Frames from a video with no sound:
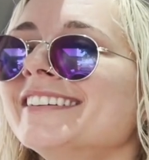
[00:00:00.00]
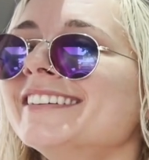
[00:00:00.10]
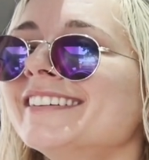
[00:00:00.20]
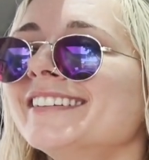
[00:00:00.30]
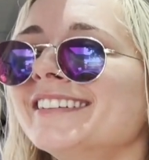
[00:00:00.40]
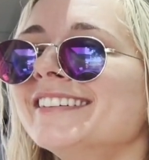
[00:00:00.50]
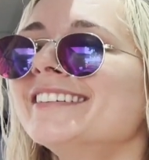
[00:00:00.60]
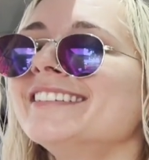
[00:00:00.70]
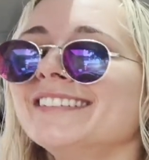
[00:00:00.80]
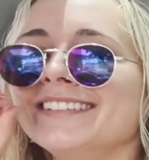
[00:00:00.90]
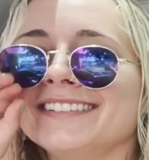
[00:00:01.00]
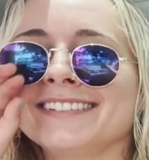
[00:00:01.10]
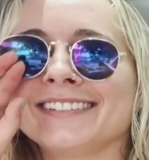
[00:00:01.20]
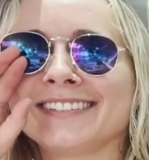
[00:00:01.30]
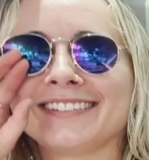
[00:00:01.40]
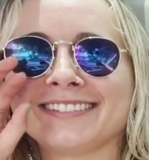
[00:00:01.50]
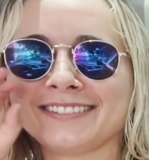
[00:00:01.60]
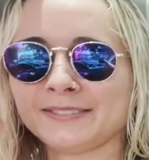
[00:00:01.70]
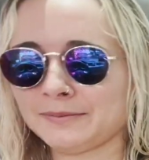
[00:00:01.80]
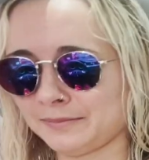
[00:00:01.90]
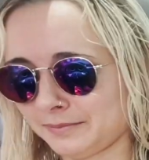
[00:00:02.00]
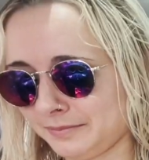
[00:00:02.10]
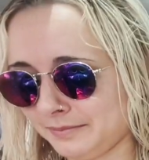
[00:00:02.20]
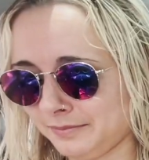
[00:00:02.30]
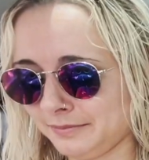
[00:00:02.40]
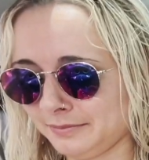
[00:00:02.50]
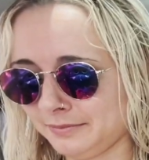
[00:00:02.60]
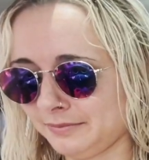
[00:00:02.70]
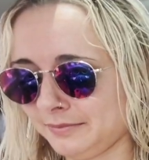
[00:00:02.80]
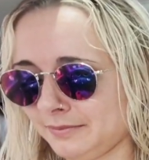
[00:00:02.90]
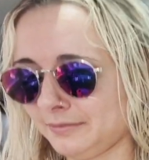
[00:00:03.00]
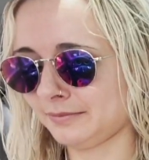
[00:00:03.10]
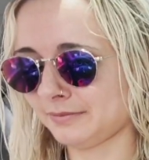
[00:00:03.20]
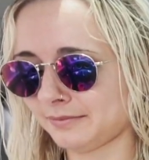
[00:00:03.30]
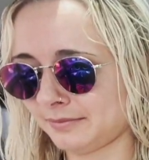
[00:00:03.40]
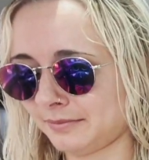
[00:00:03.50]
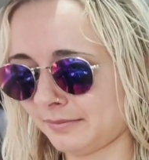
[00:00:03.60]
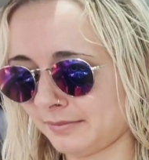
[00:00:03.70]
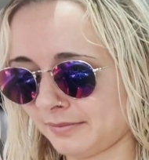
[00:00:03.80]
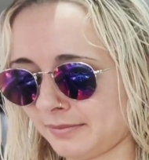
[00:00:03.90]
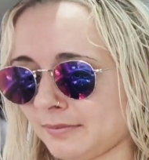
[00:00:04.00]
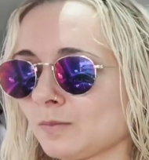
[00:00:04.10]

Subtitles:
The person shown says nothing.